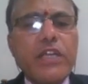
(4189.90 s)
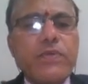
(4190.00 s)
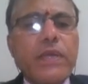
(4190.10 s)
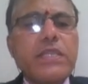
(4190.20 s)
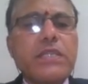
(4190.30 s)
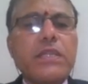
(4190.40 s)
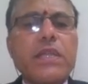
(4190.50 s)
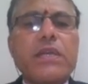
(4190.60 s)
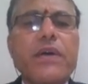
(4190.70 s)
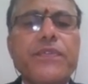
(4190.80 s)
next one is
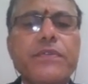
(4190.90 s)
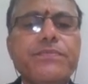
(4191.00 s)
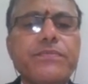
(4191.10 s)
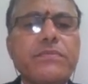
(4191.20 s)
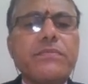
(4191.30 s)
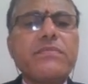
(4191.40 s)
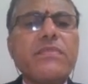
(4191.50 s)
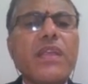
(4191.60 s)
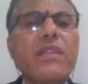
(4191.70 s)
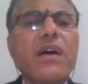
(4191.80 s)
that of
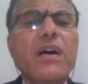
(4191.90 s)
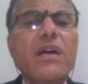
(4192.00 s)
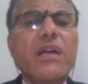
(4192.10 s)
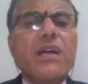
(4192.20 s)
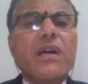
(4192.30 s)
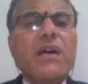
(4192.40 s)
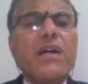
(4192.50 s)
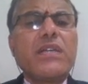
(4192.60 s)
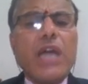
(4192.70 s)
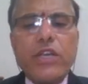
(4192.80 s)
the
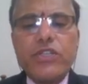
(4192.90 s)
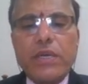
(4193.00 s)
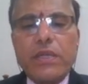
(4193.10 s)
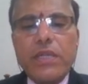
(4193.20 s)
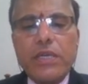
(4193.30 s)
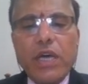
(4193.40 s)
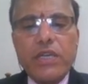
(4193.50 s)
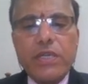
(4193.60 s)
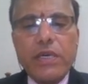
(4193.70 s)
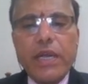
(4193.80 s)
torsion,
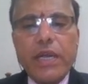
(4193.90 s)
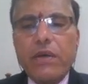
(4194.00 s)
right?